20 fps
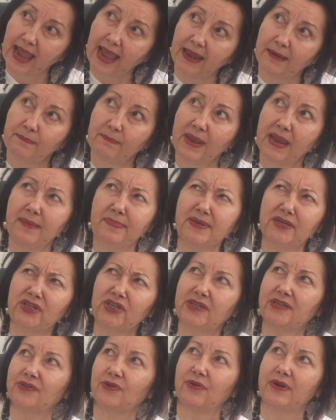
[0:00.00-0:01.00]
And maybe
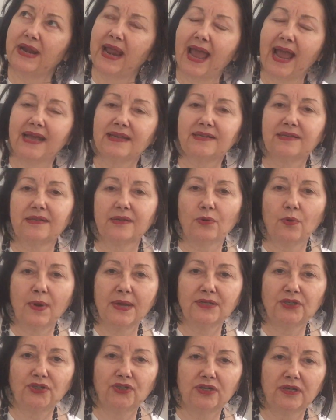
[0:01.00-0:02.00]
she's going to ask the
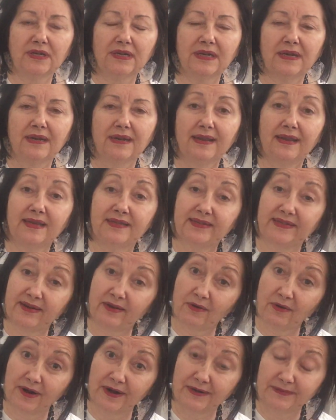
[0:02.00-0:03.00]
question, is it
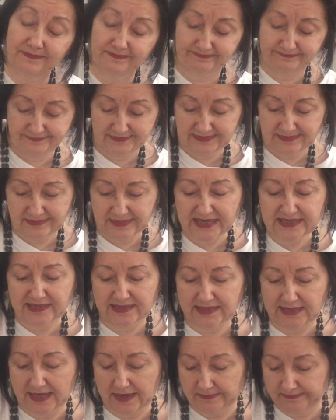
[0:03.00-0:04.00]
art? Let's
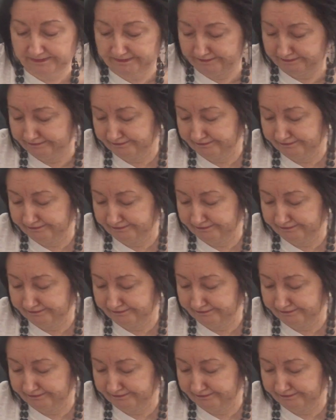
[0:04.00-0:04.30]
see.